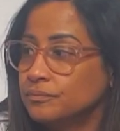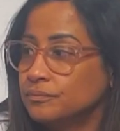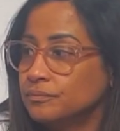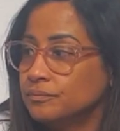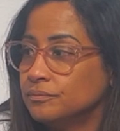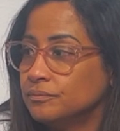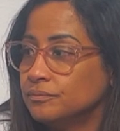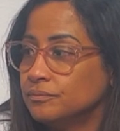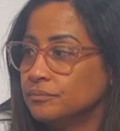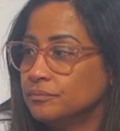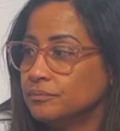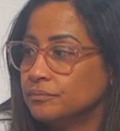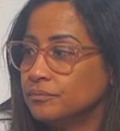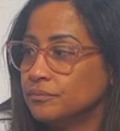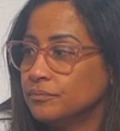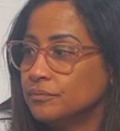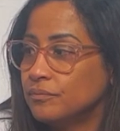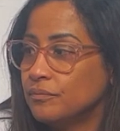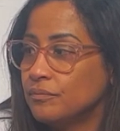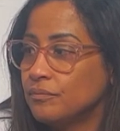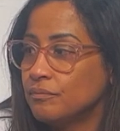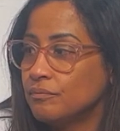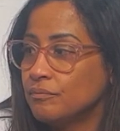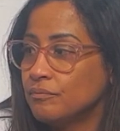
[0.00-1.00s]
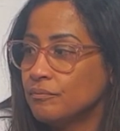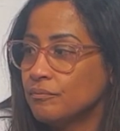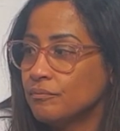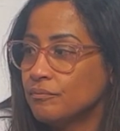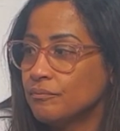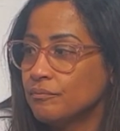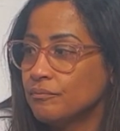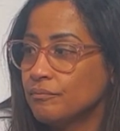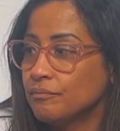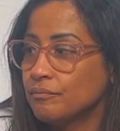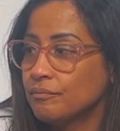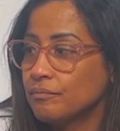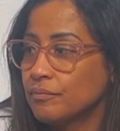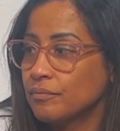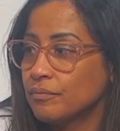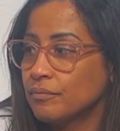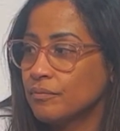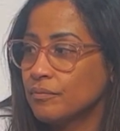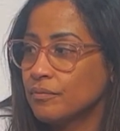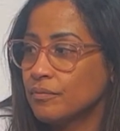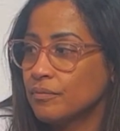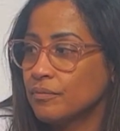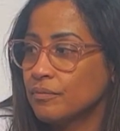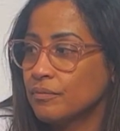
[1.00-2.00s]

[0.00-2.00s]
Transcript: (not speaking)